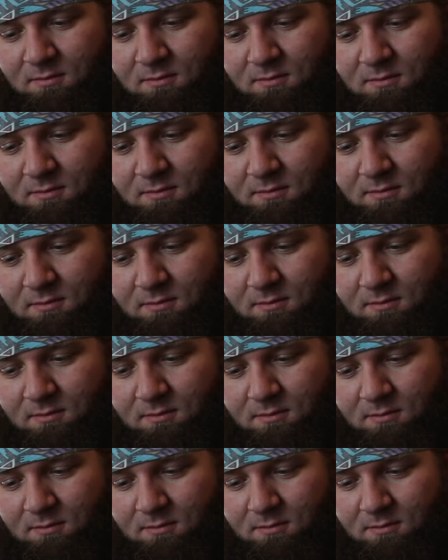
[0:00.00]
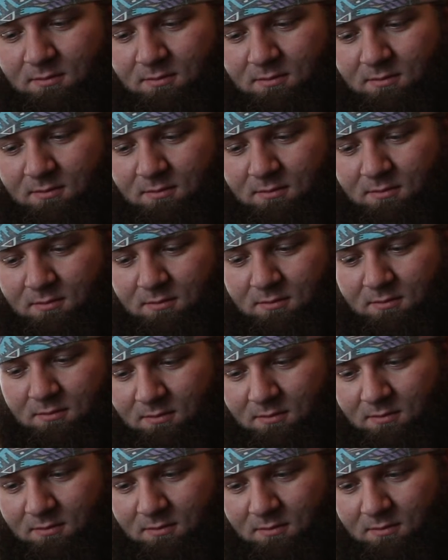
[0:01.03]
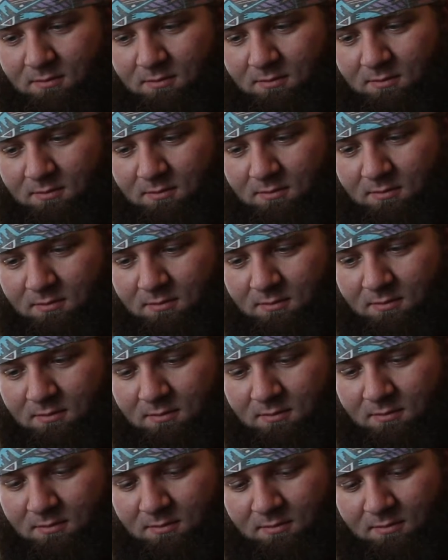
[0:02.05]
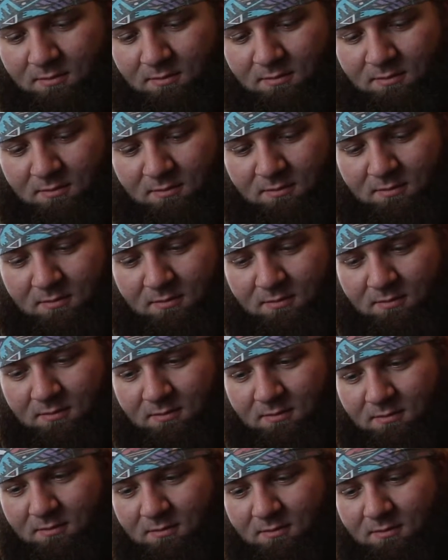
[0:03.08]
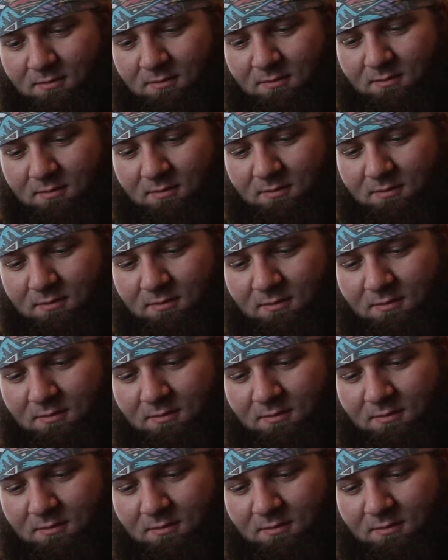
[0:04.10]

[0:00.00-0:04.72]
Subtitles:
(silent)